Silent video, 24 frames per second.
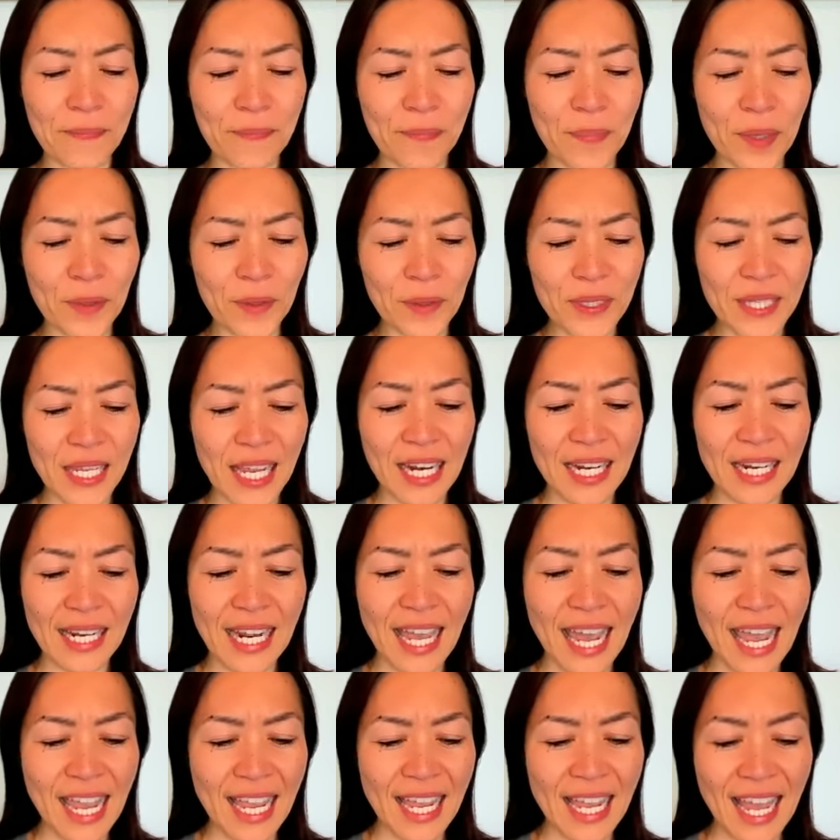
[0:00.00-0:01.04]
potent
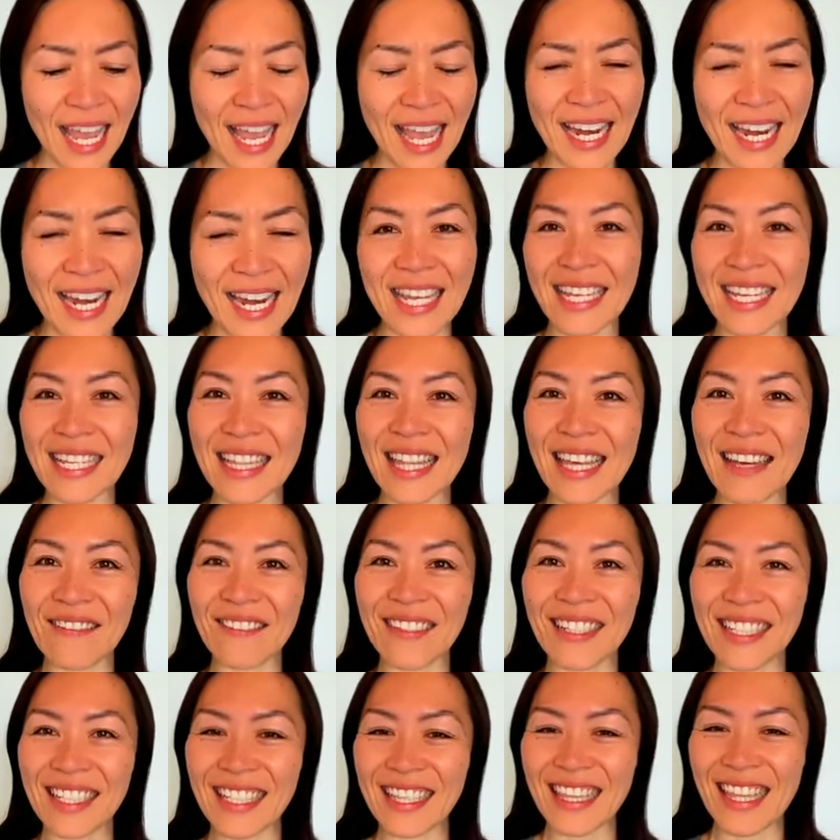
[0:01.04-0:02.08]
day. And
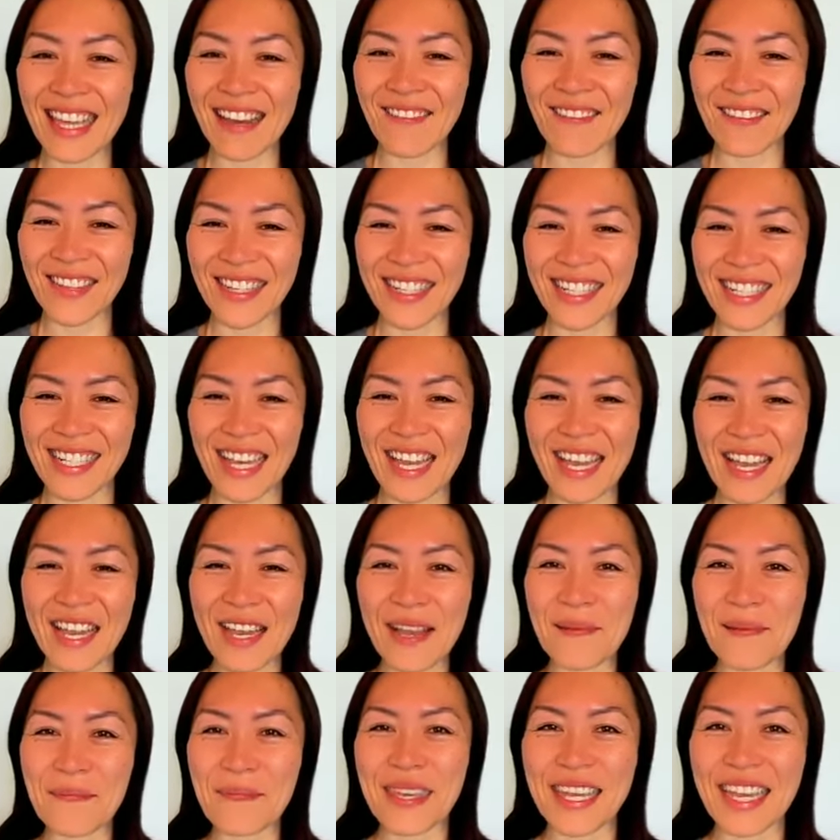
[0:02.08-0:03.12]
11:11
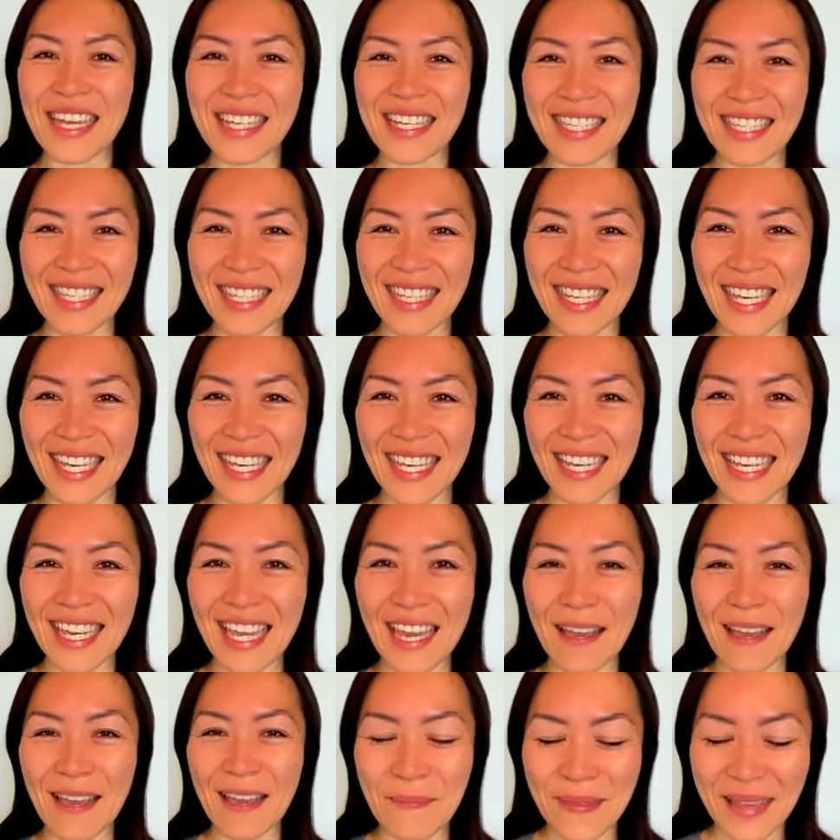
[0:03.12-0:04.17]
PST
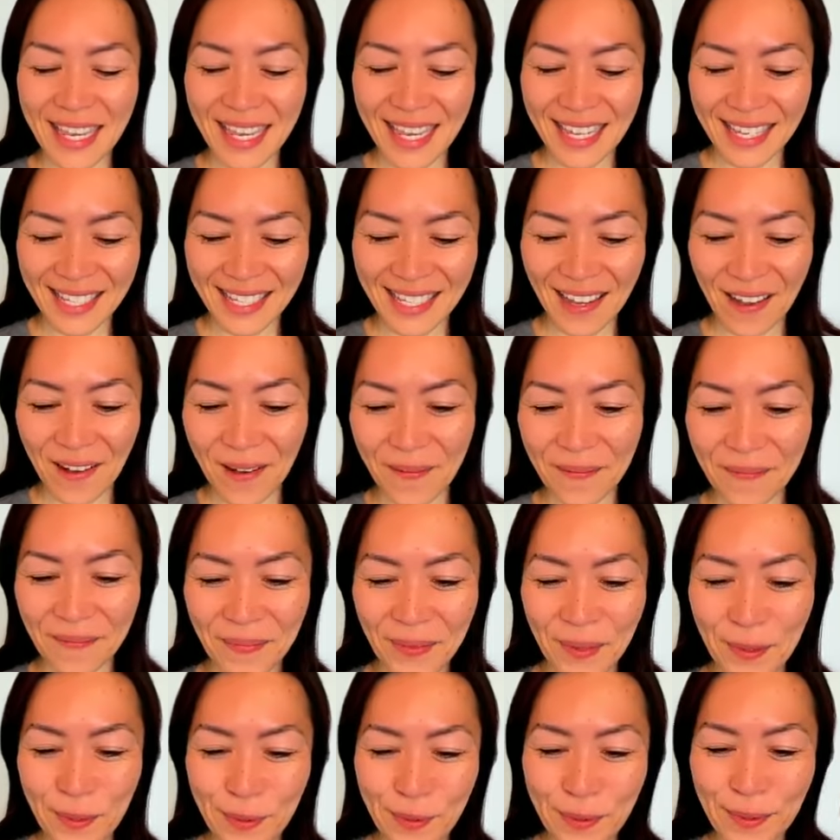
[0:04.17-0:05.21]
in me. So
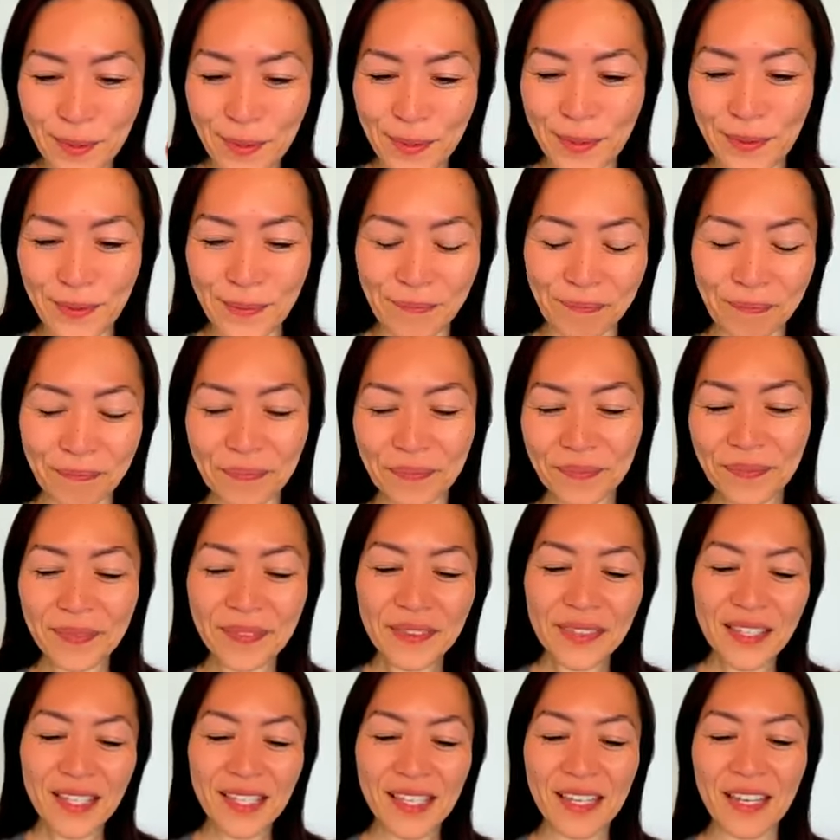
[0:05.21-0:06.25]
woohoo.
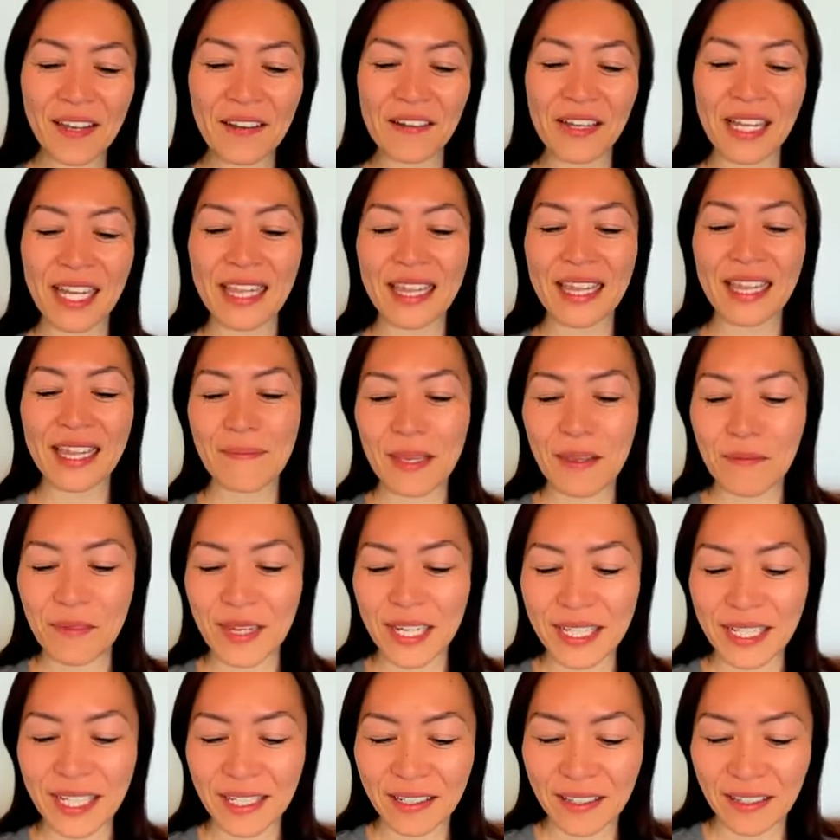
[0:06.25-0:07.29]
Okay, let me
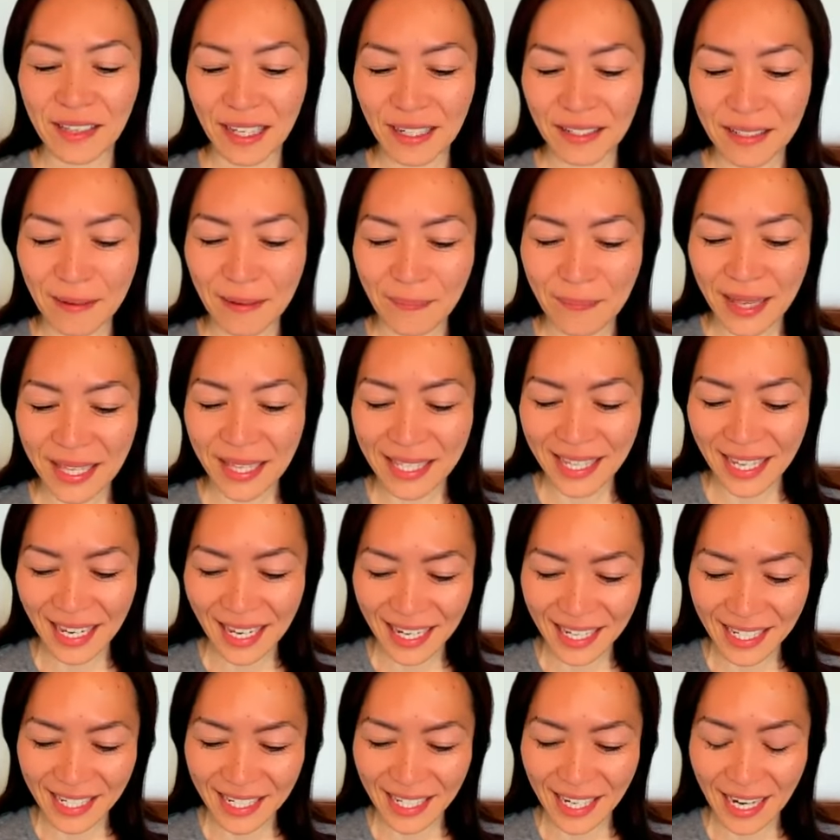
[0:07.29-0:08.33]
read the collective
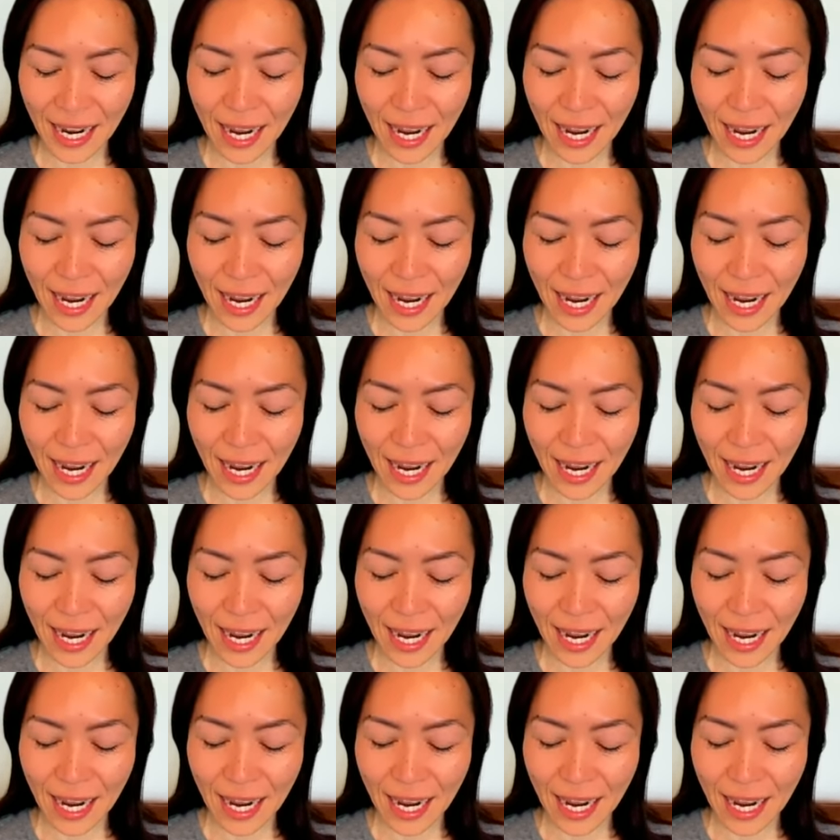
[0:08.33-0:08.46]
message.